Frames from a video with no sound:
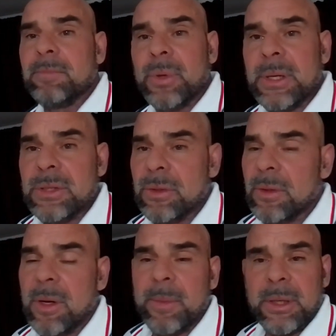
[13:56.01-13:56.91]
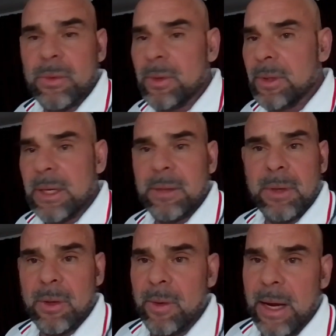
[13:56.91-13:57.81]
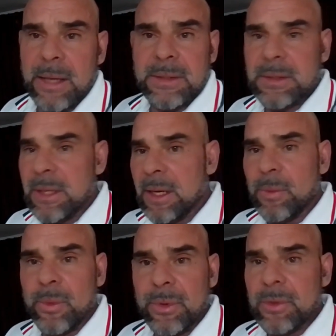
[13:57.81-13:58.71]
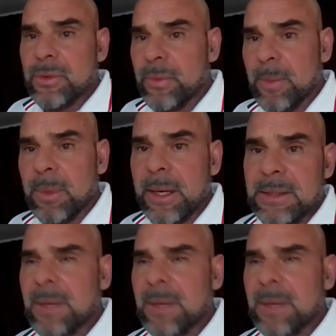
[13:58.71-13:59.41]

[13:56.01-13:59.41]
Pretty soon I'll be doing the 8 to 10 with those 3 plates.